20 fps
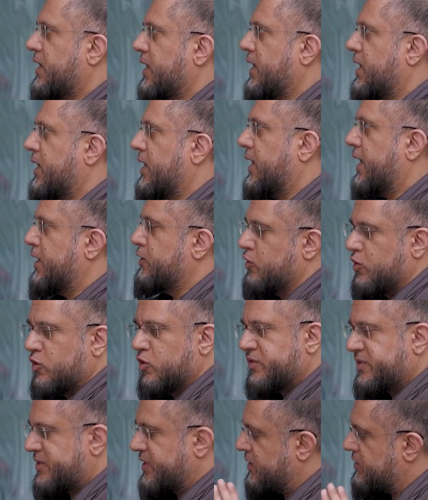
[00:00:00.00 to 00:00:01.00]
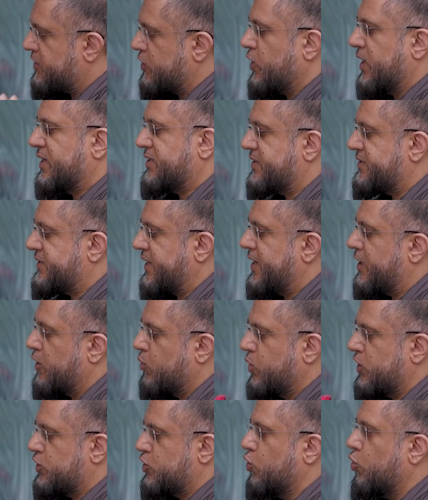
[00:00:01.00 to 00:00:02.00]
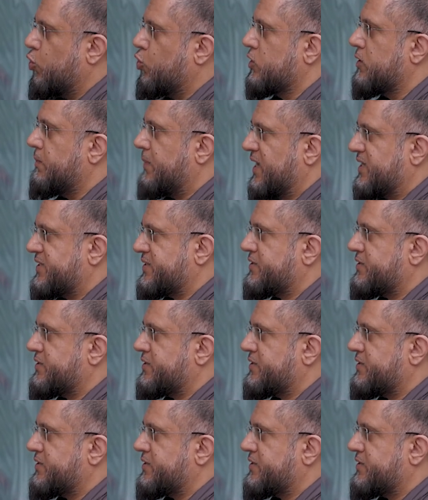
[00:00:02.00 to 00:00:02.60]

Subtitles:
And the good things that you had to say, and I wish you all the best.